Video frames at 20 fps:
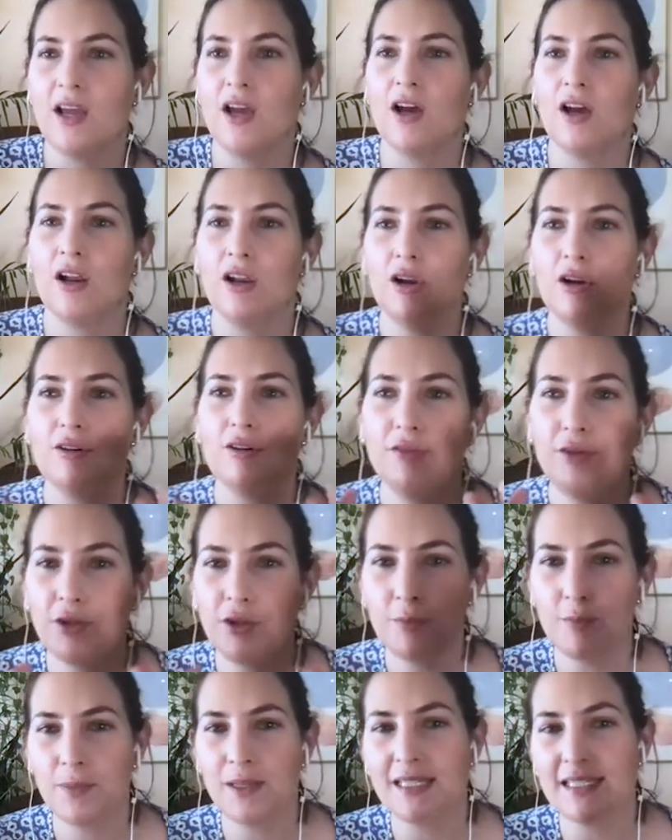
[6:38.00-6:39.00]
Look for
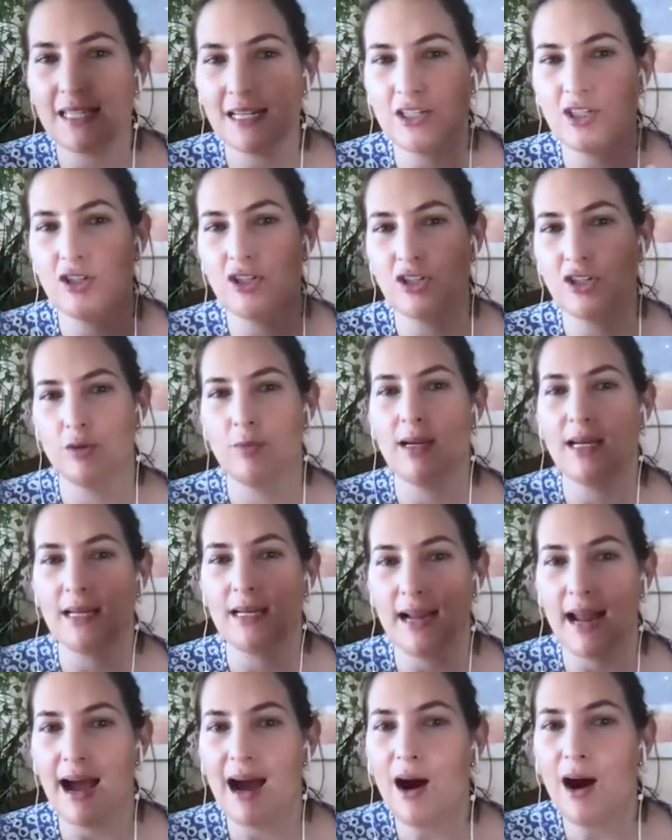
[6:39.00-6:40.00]
the bits that you're
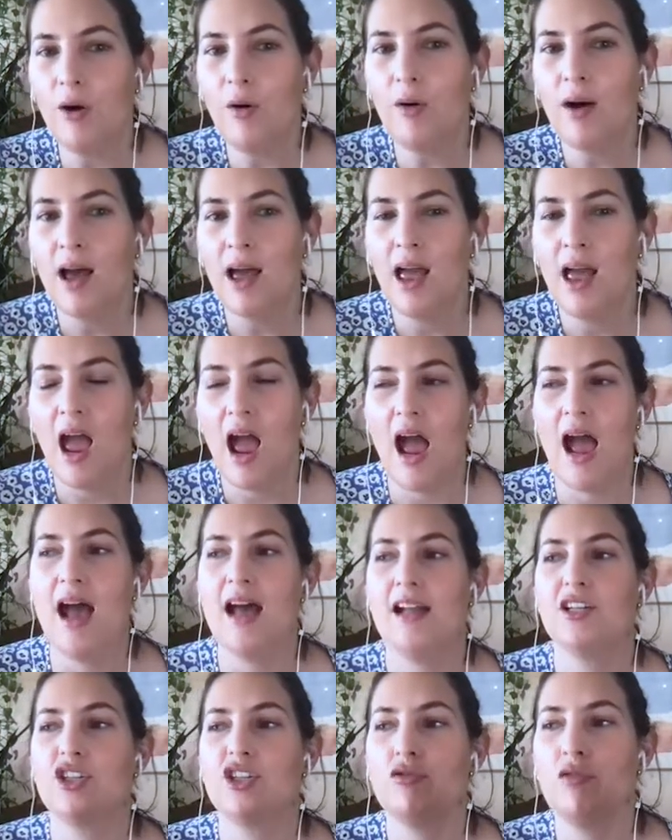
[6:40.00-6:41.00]
doing now
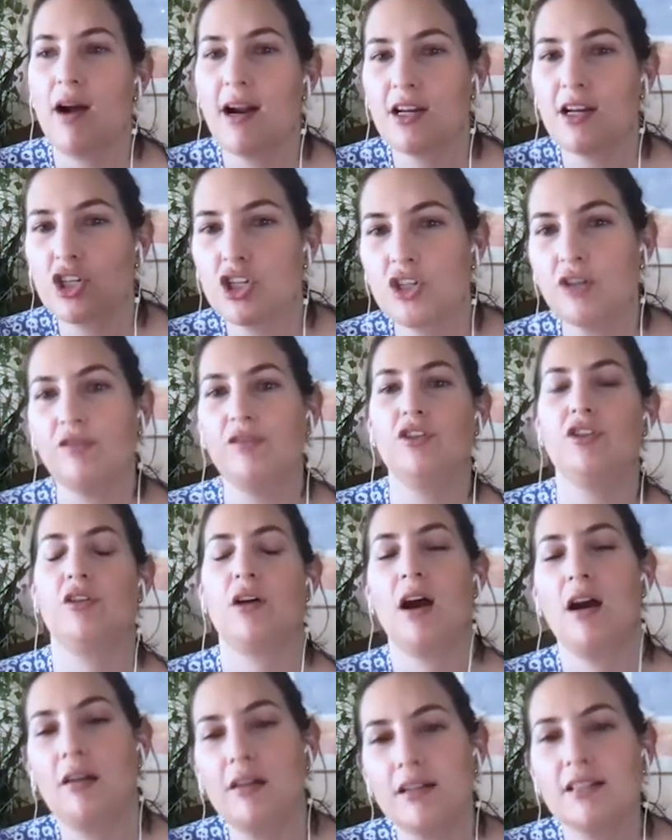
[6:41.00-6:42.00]
and try to shift your
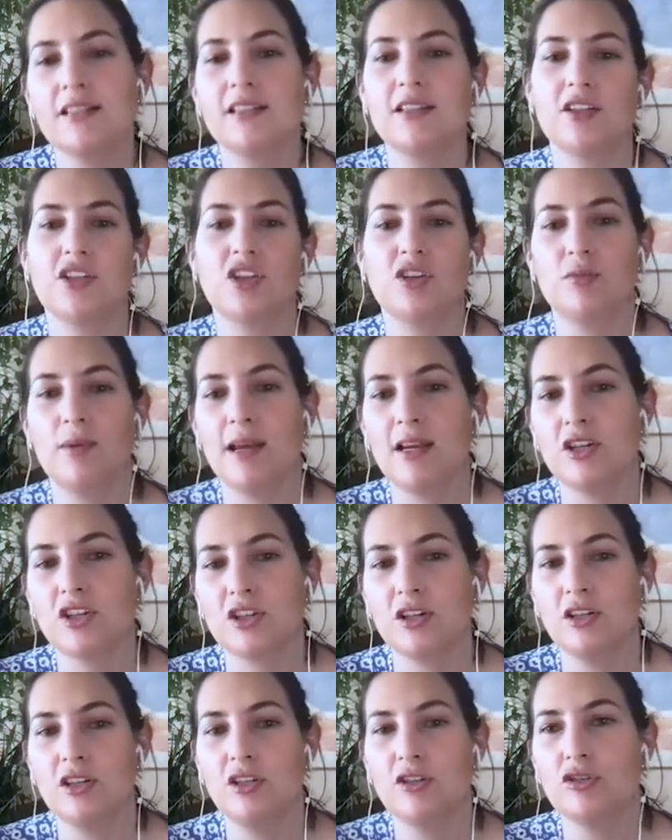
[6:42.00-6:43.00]
current situation.